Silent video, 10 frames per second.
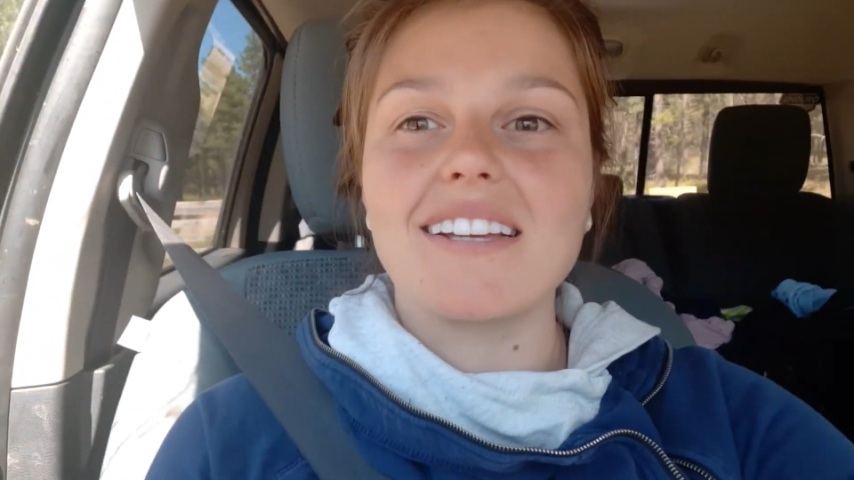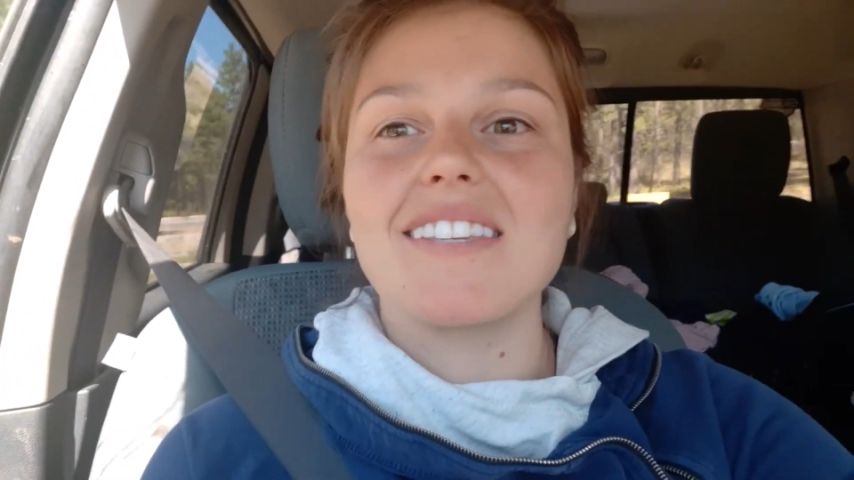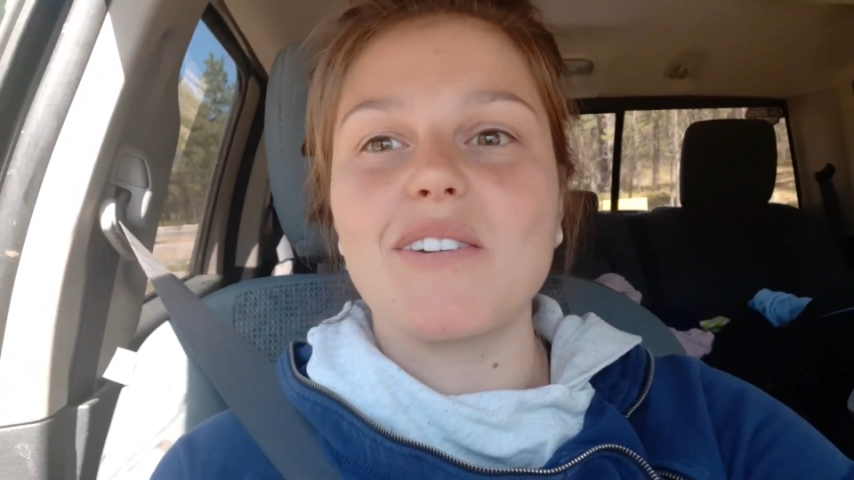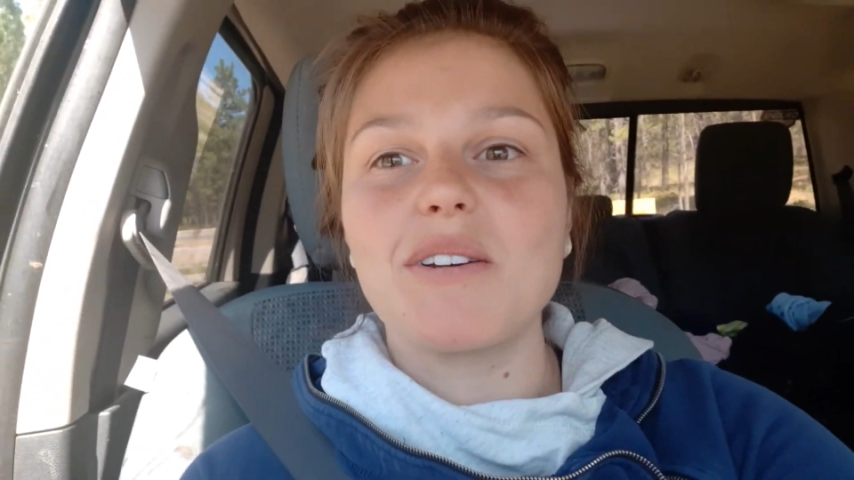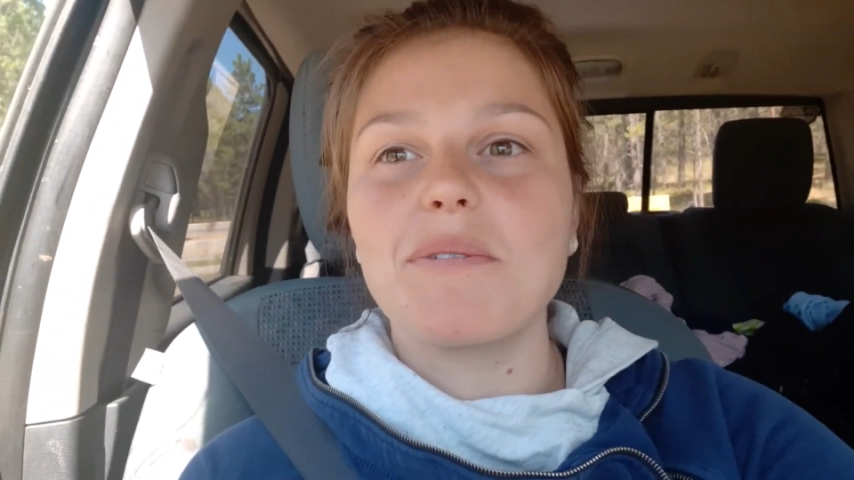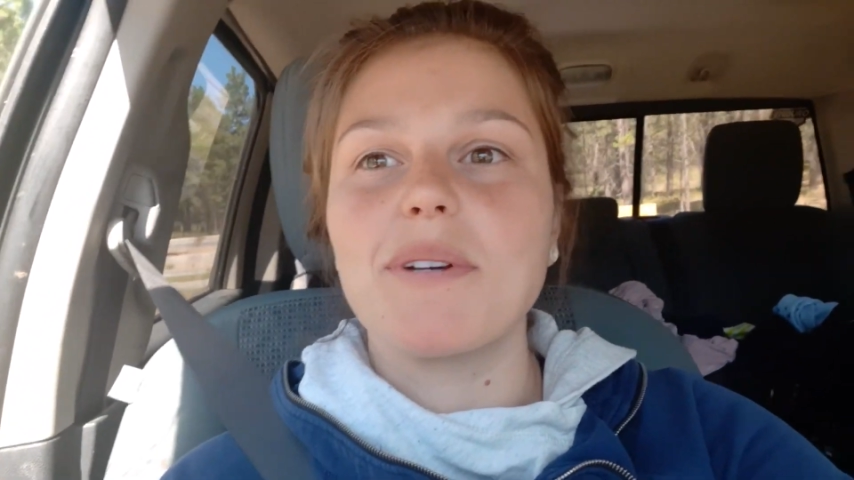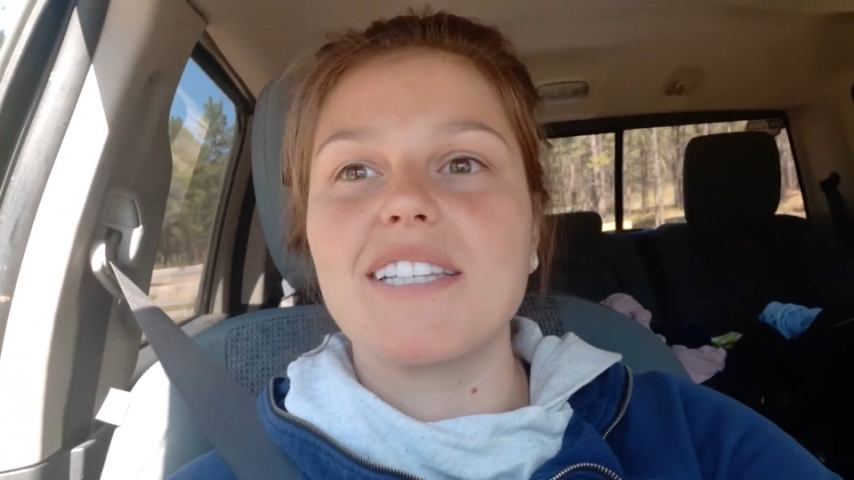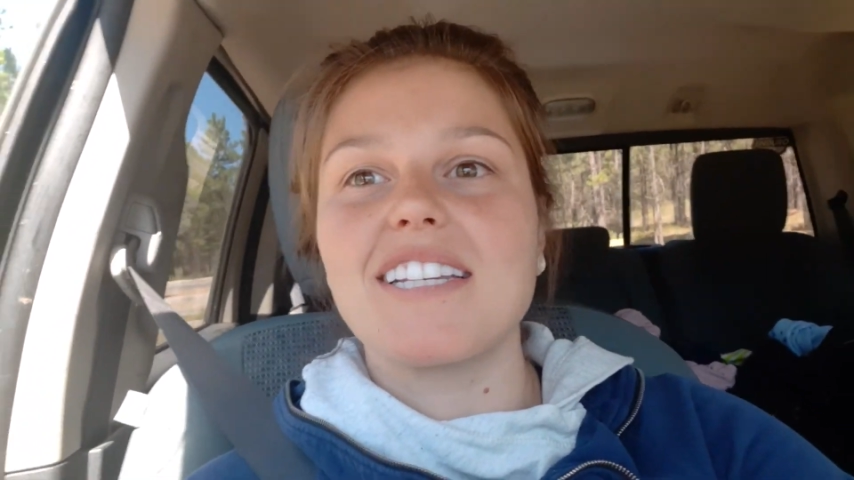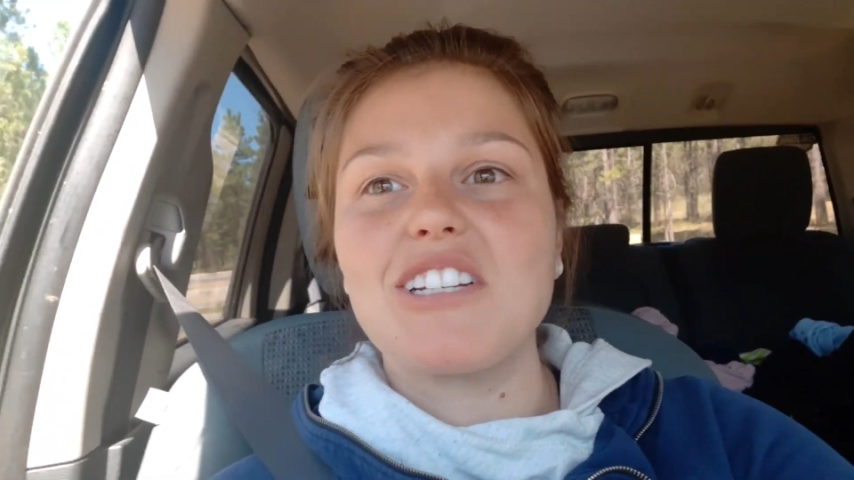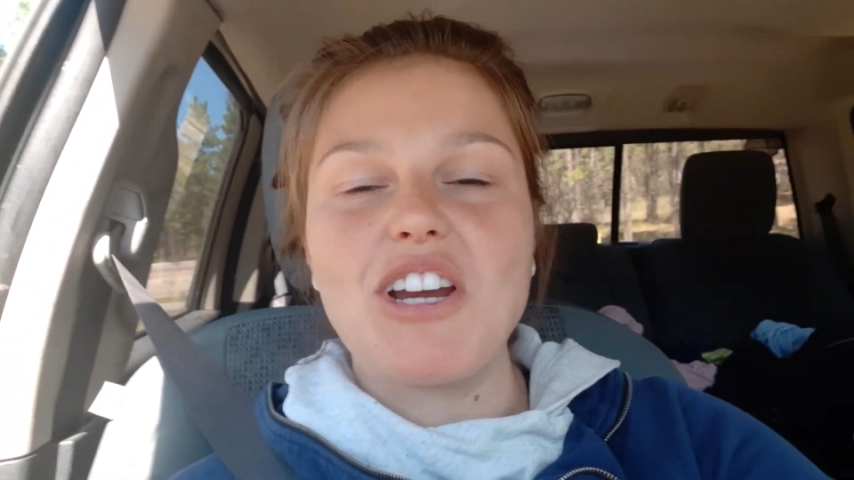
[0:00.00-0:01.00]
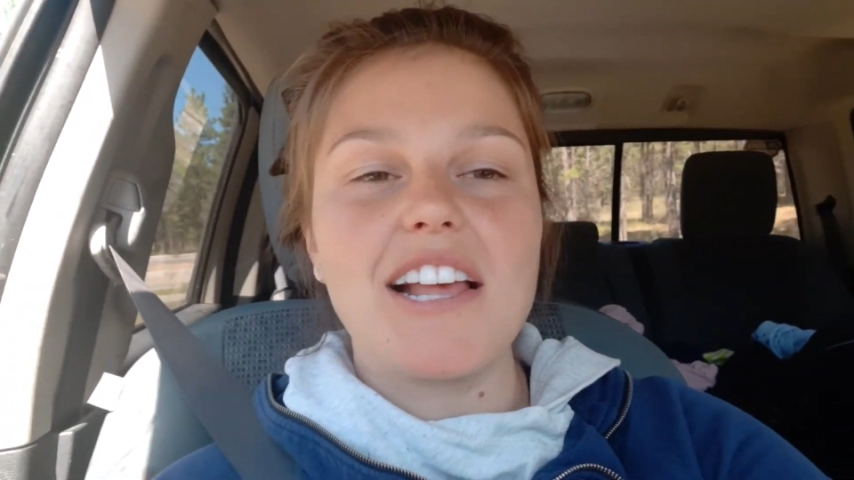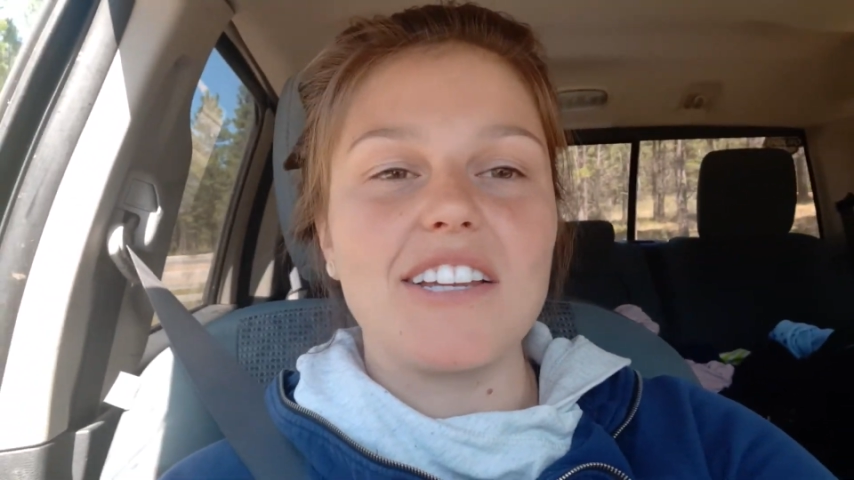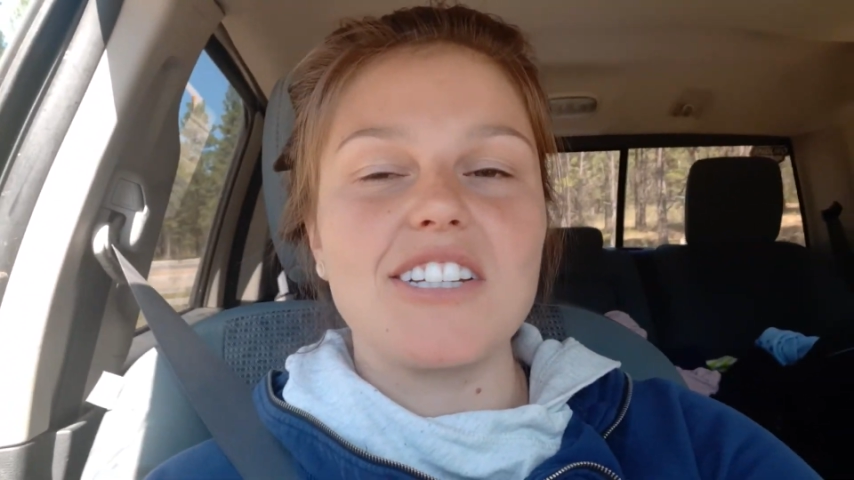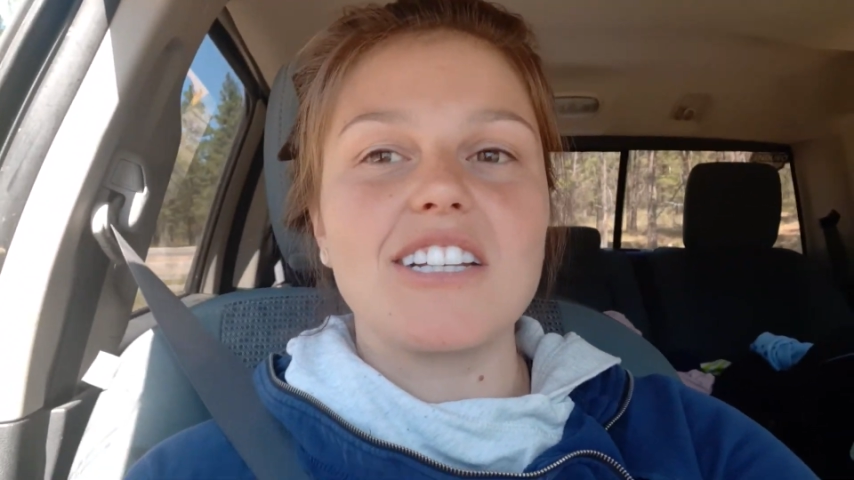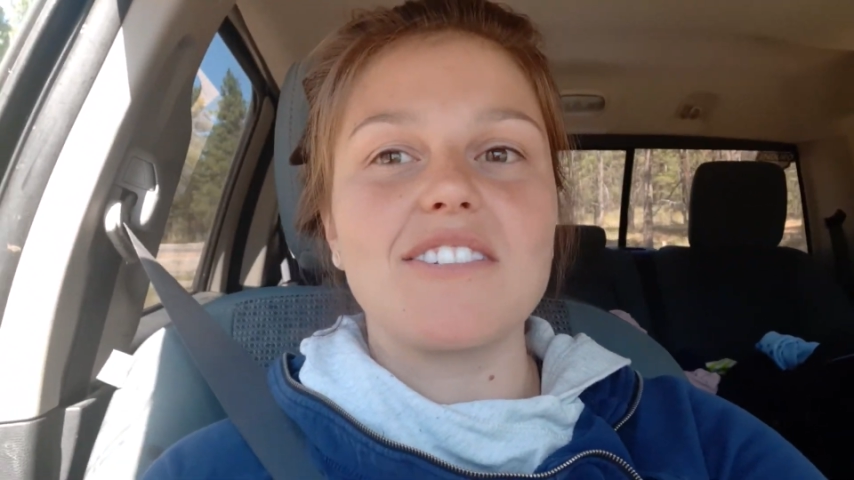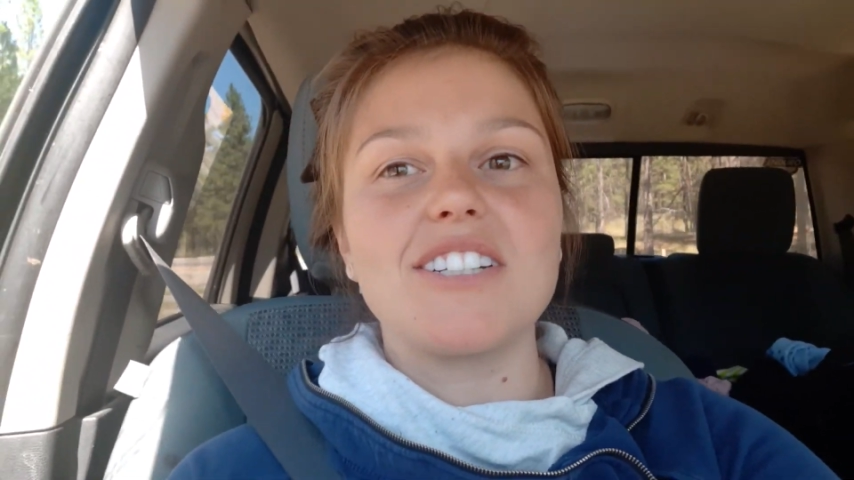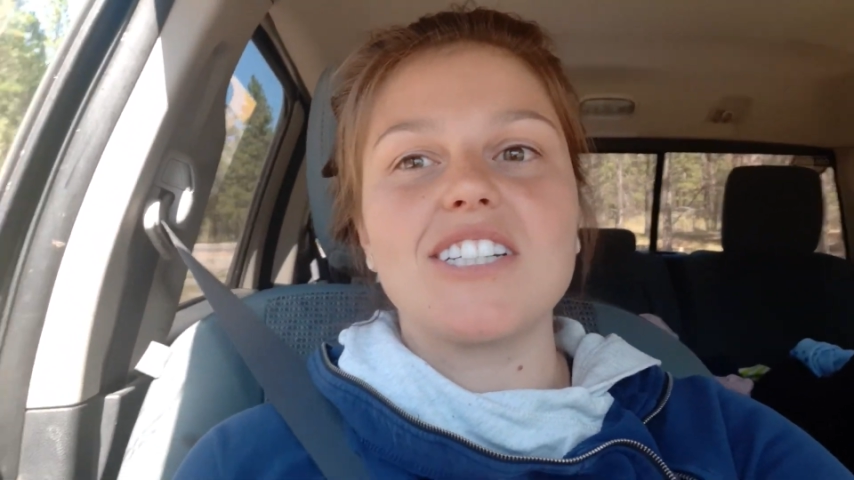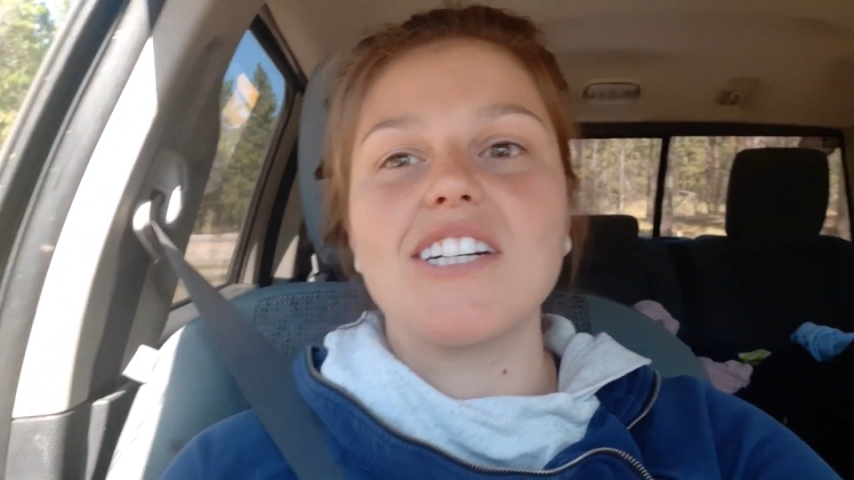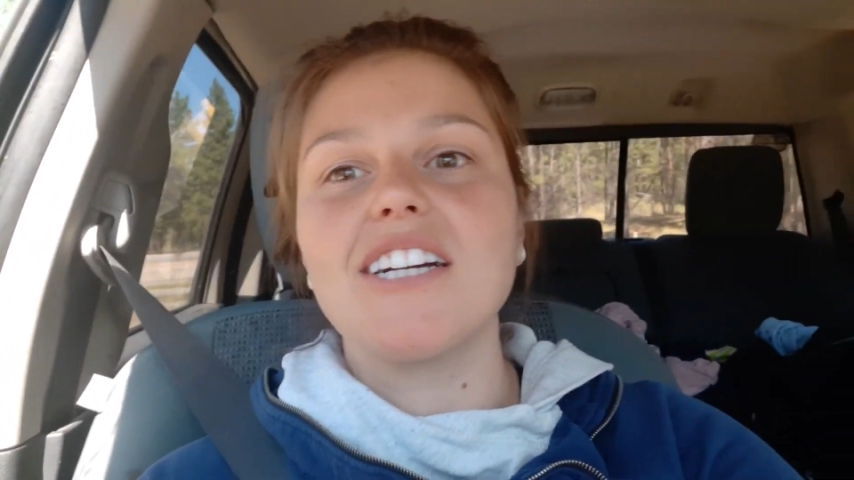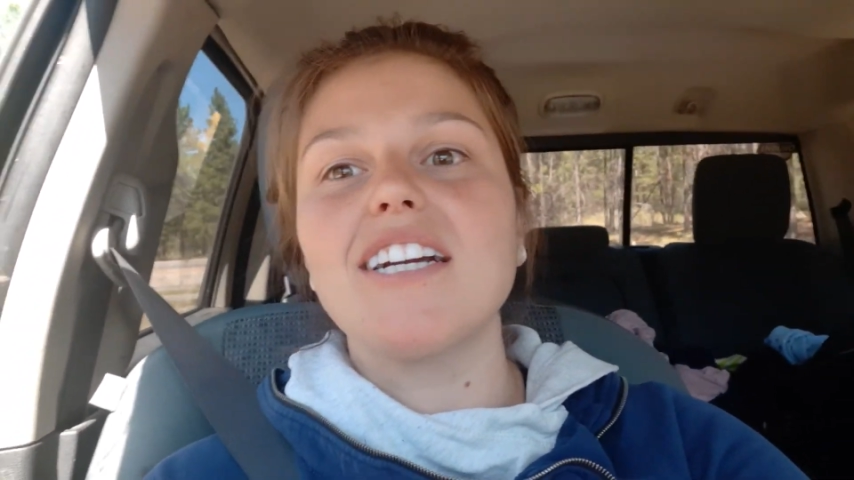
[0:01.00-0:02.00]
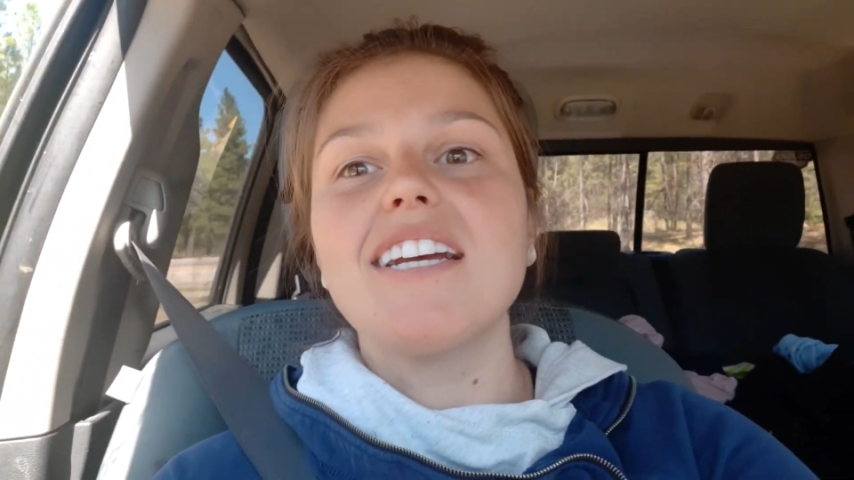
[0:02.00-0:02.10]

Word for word: So it was a challenge, that's for sure.